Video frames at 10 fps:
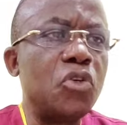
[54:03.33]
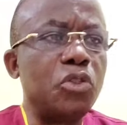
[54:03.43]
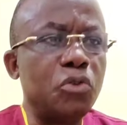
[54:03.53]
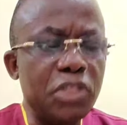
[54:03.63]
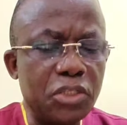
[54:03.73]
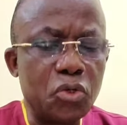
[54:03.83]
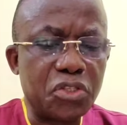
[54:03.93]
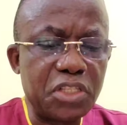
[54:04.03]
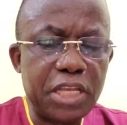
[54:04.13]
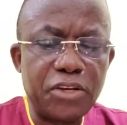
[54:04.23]
you need to
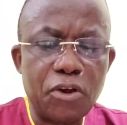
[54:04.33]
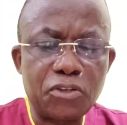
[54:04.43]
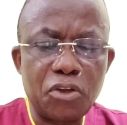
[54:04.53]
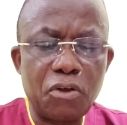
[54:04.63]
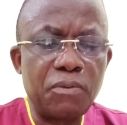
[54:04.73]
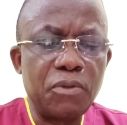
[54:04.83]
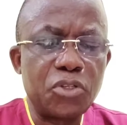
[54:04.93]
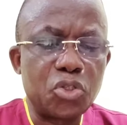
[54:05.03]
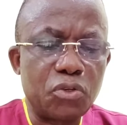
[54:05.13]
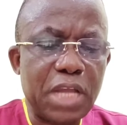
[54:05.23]
see a doctor
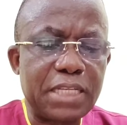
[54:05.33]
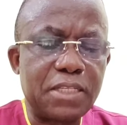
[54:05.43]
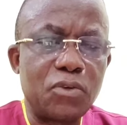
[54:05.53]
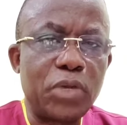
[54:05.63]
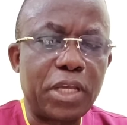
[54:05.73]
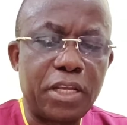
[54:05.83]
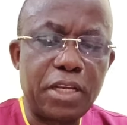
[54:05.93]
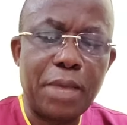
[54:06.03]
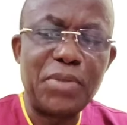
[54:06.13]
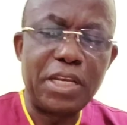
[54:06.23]
so that
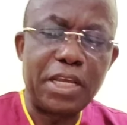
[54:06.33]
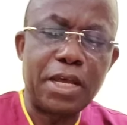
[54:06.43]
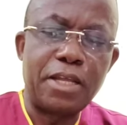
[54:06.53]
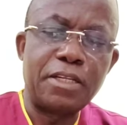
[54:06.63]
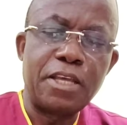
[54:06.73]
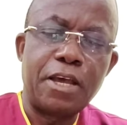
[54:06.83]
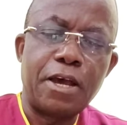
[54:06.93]
they can